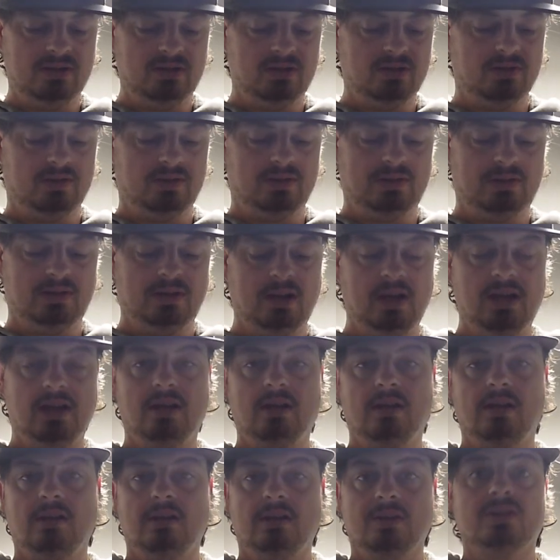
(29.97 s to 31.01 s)
It's just
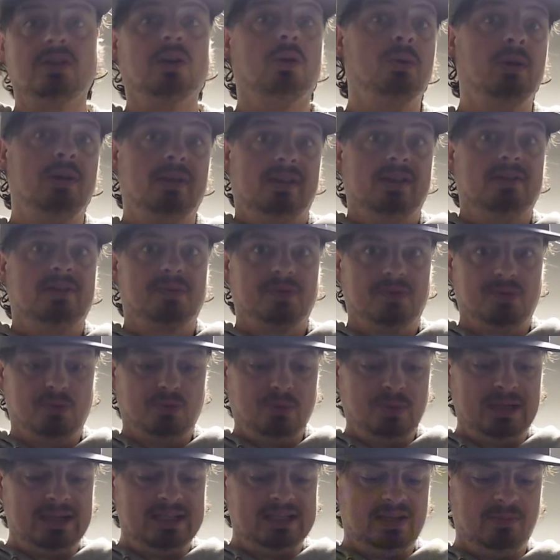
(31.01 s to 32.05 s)
so this was
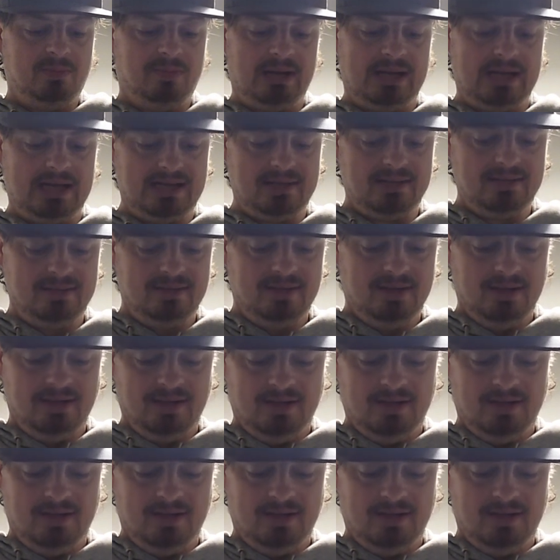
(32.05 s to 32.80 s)
always the plan,